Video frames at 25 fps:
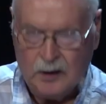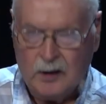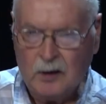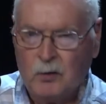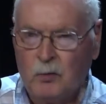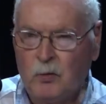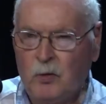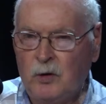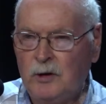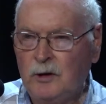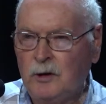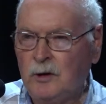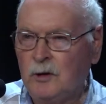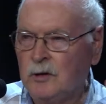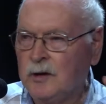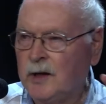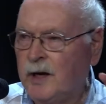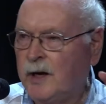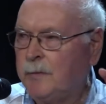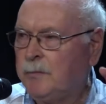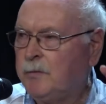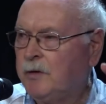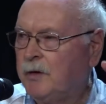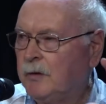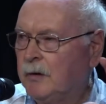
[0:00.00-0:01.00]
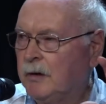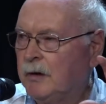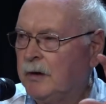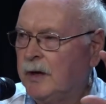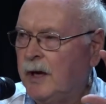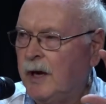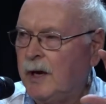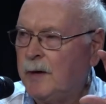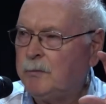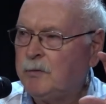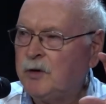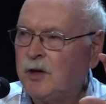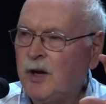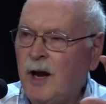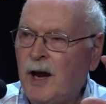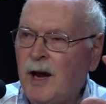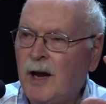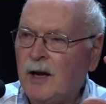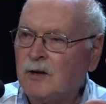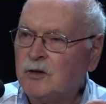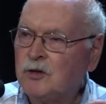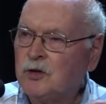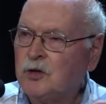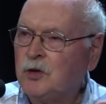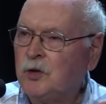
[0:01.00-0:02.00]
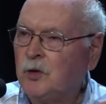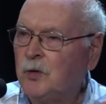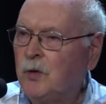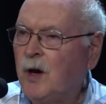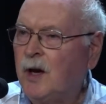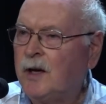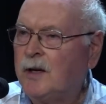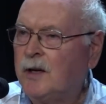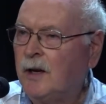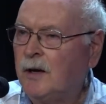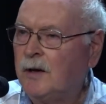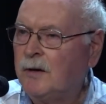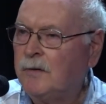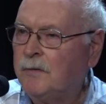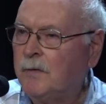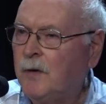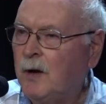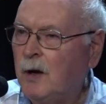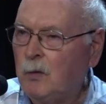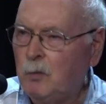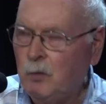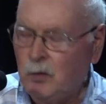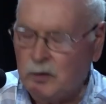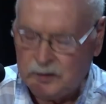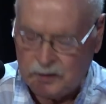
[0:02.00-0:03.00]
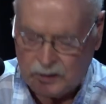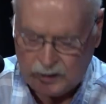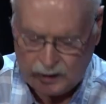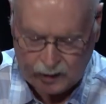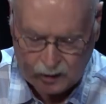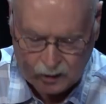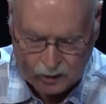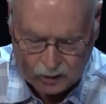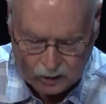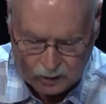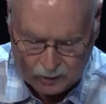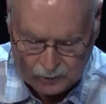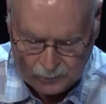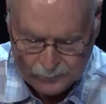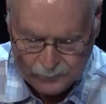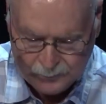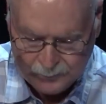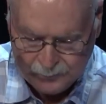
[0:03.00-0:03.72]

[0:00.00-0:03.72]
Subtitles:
with little name tags to identify what they are.